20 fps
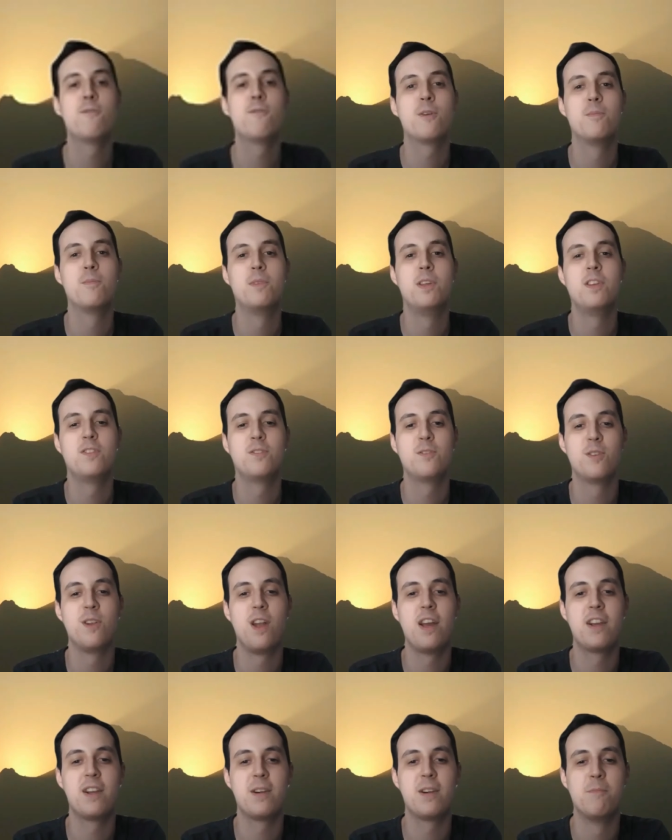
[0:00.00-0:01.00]
on from this to
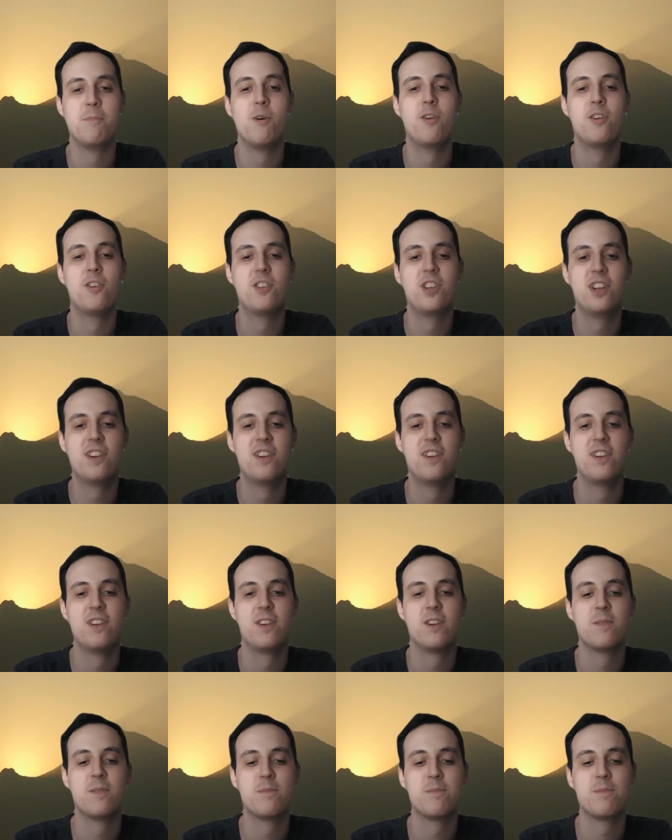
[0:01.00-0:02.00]
like a more
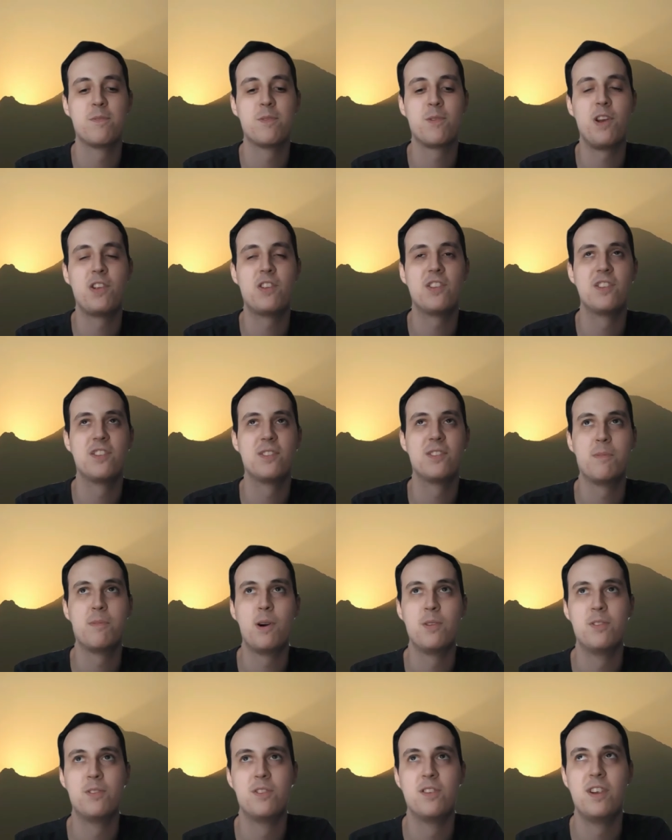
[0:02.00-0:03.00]
general questions
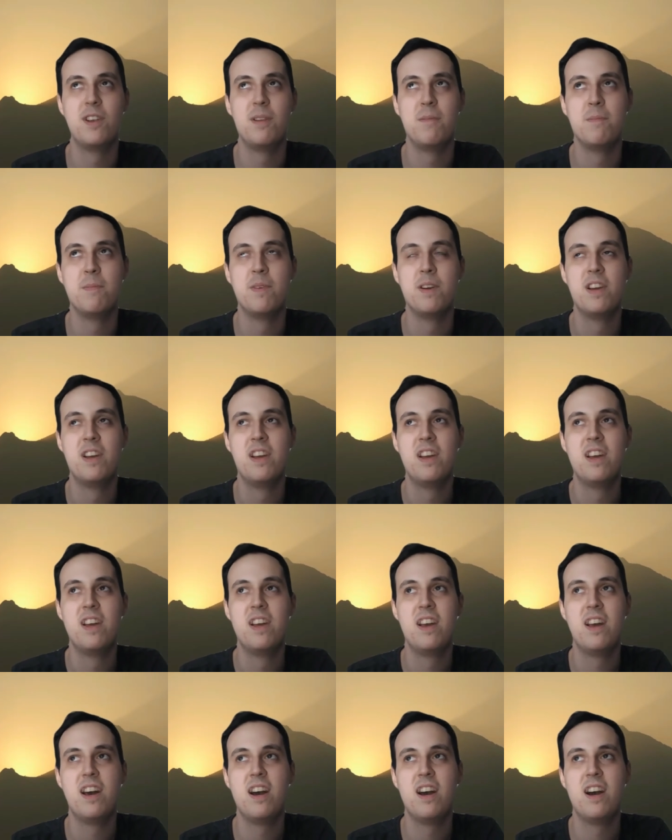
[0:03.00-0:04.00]
about dream,
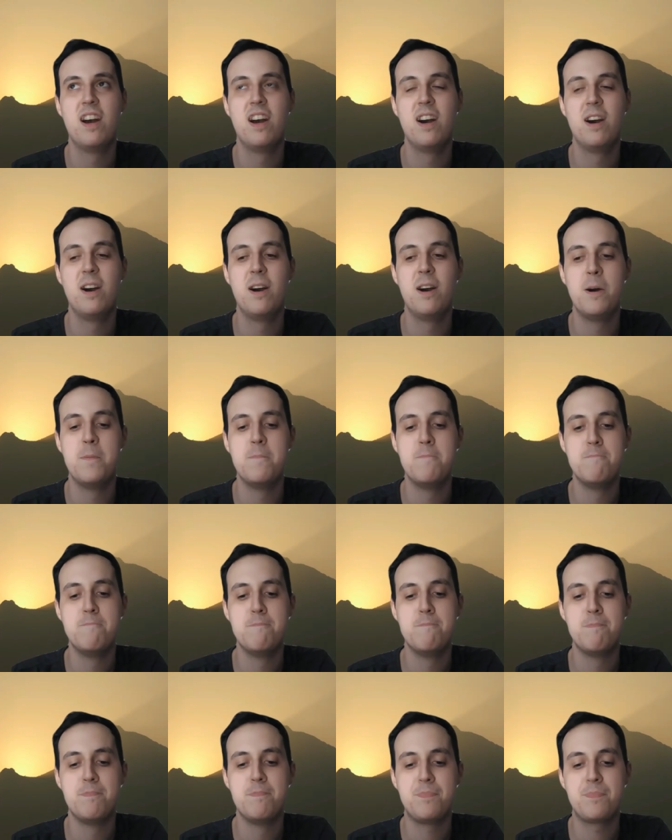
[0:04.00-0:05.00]

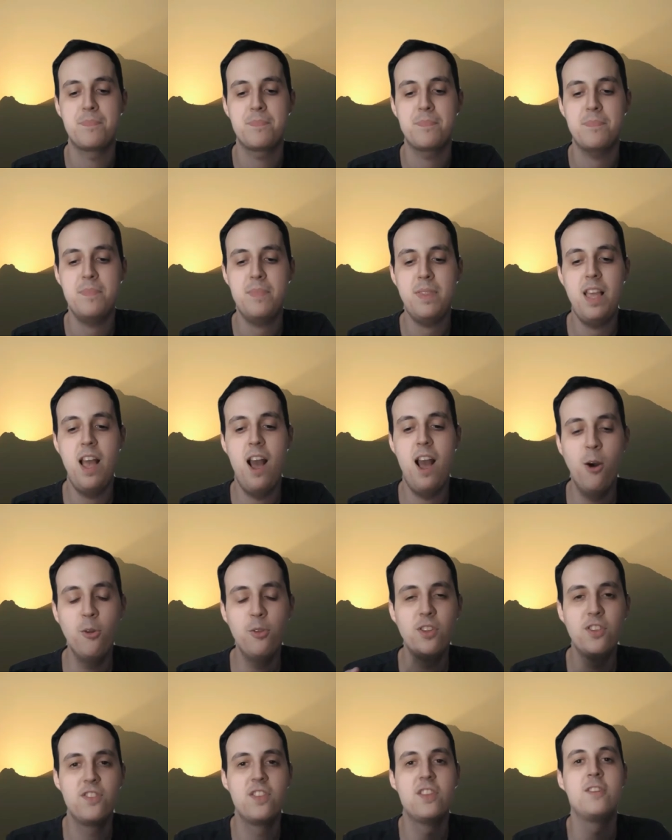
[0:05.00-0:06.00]
how
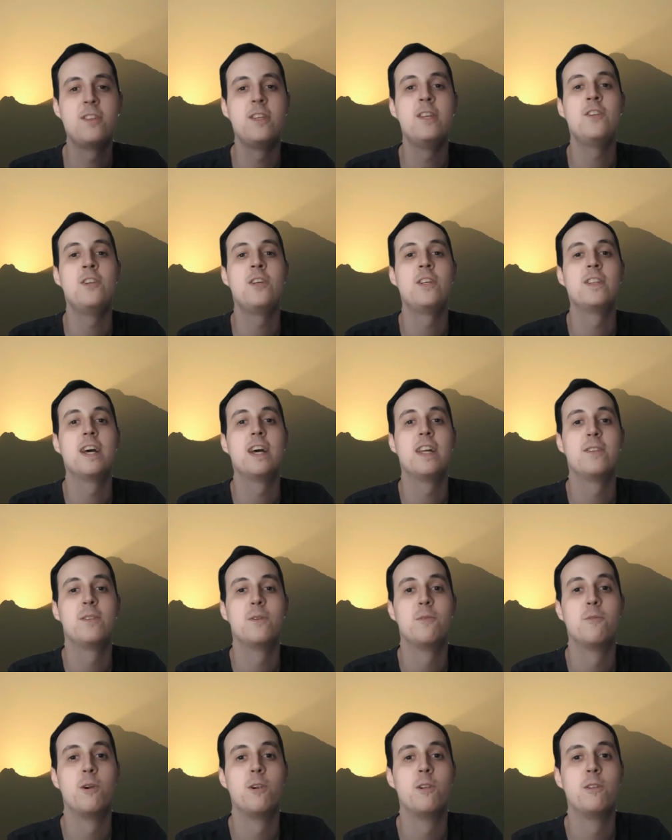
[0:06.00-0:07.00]
does the teaching
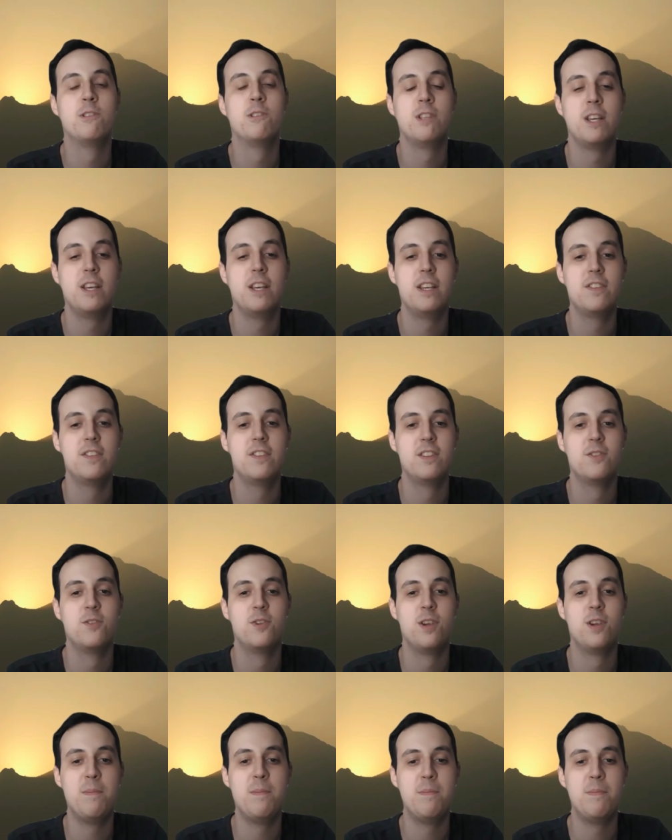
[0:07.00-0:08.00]
that the world is a
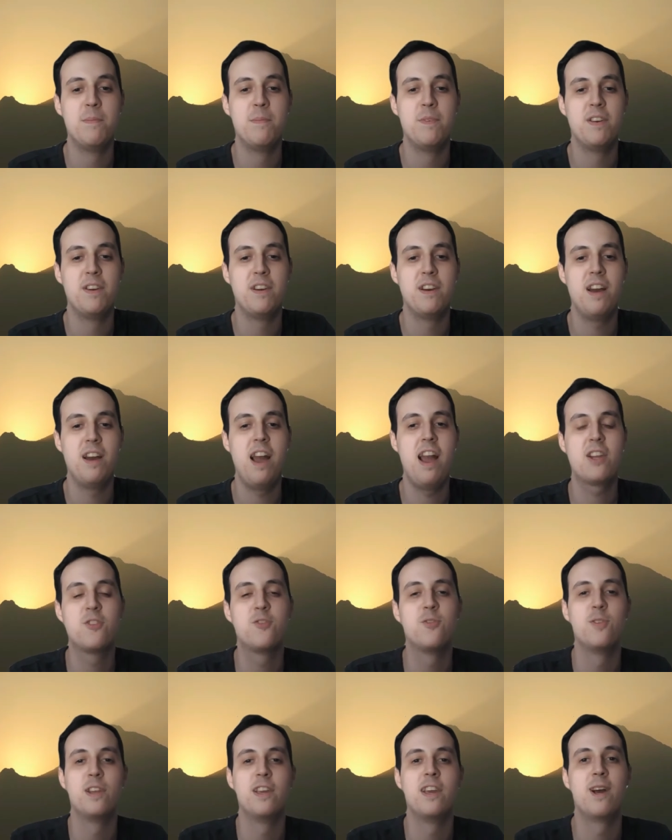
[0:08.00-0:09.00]
dream
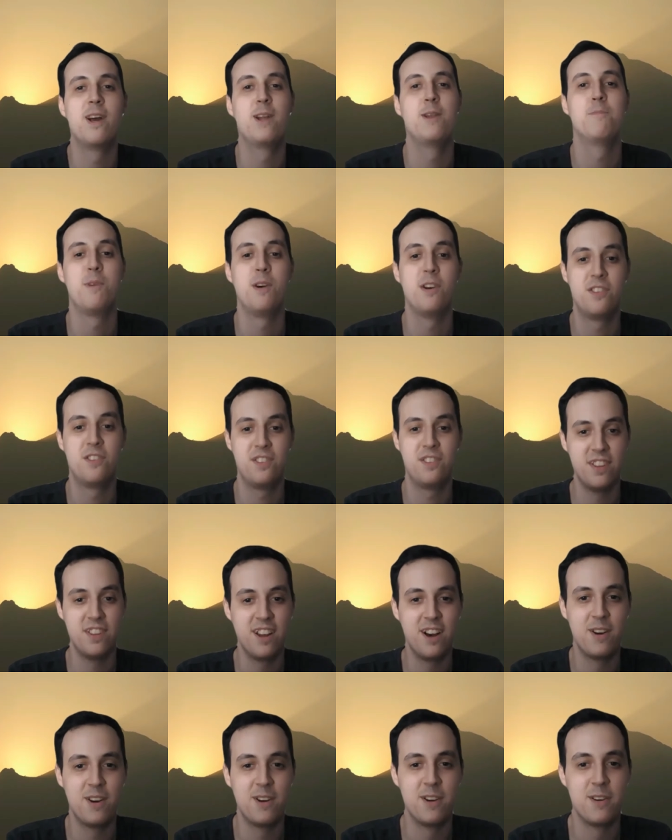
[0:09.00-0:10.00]
actually help us
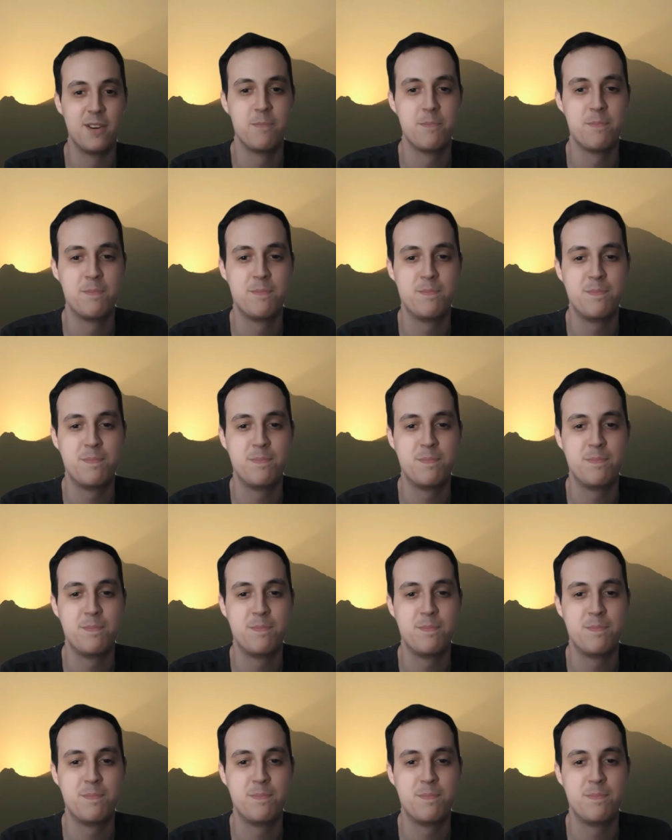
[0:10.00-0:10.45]
in our